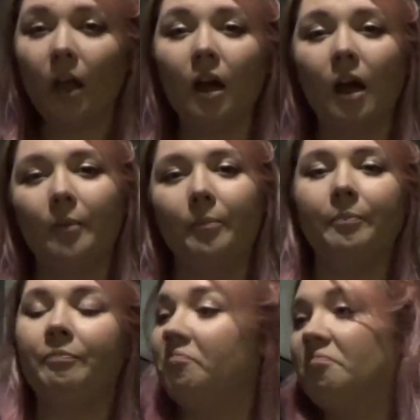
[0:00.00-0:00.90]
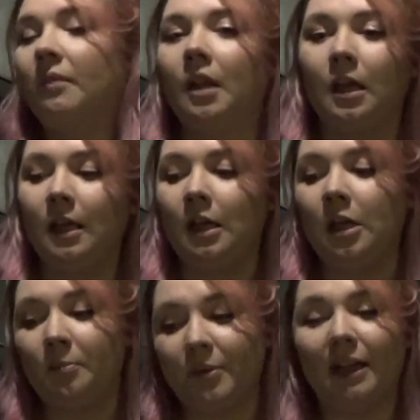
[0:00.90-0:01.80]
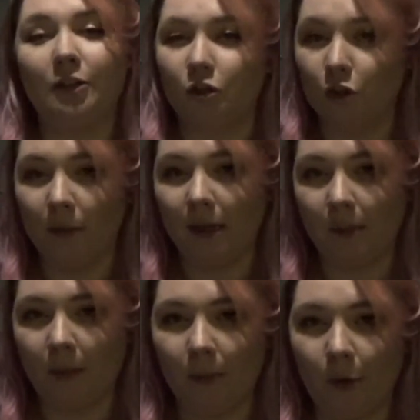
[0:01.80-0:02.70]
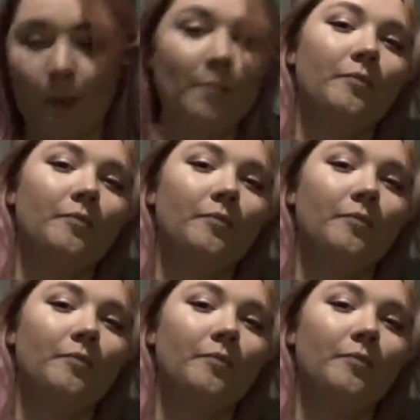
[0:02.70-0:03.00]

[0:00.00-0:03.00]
But that does numb it a little bit more.